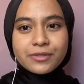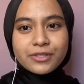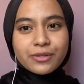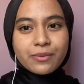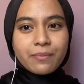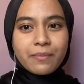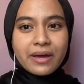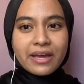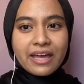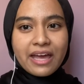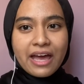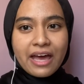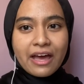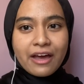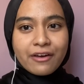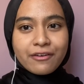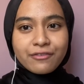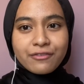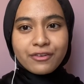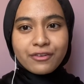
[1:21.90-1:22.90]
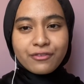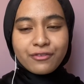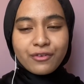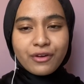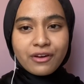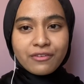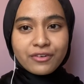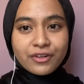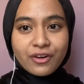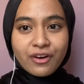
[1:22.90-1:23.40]
you might have if you
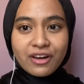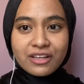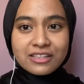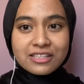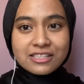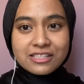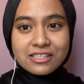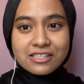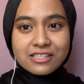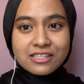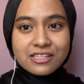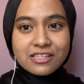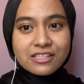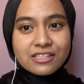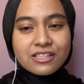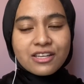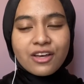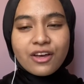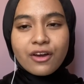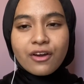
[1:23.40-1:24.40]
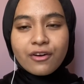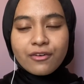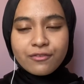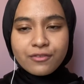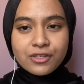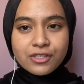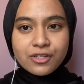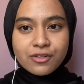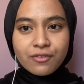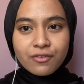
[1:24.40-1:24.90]
ever caught this disease.
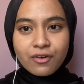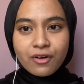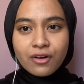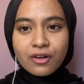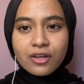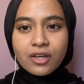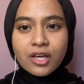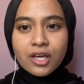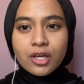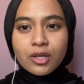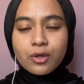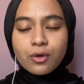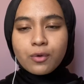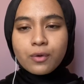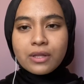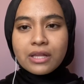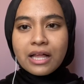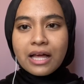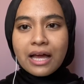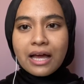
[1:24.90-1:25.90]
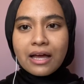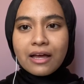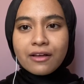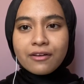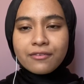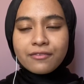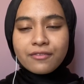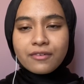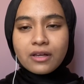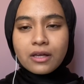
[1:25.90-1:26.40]
First of all, you will have
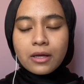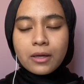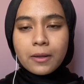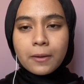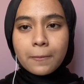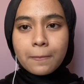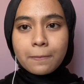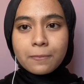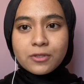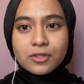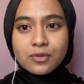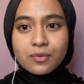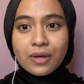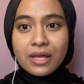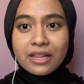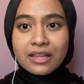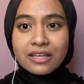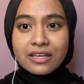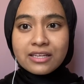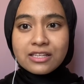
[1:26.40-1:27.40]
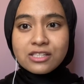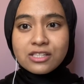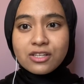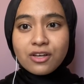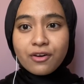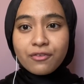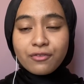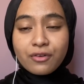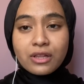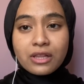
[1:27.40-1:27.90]
swellings
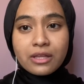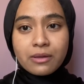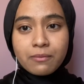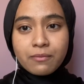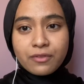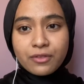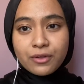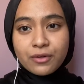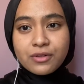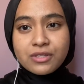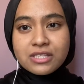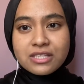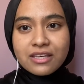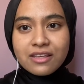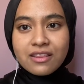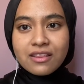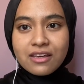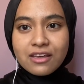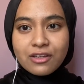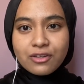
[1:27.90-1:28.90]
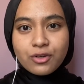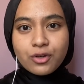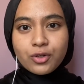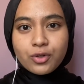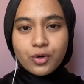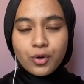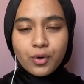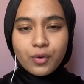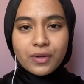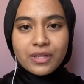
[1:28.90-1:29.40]
of your lymph nodes either in your
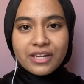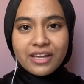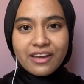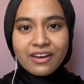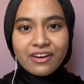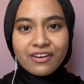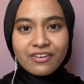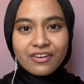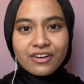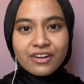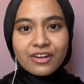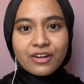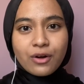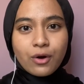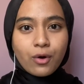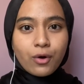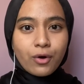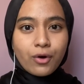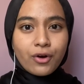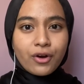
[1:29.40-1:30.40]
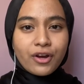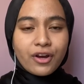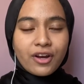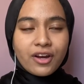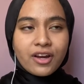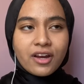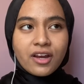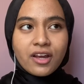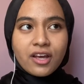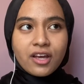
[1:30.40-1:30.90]
groin area or
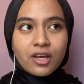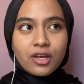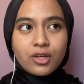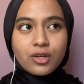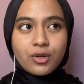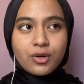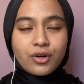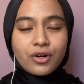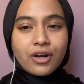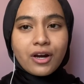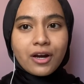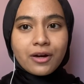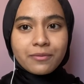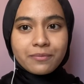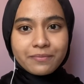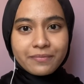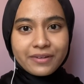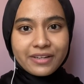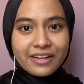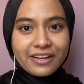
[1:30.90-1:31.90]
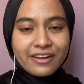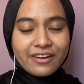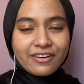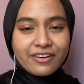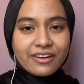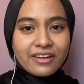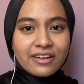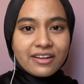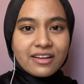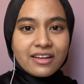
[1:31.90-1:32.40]
your armpit area.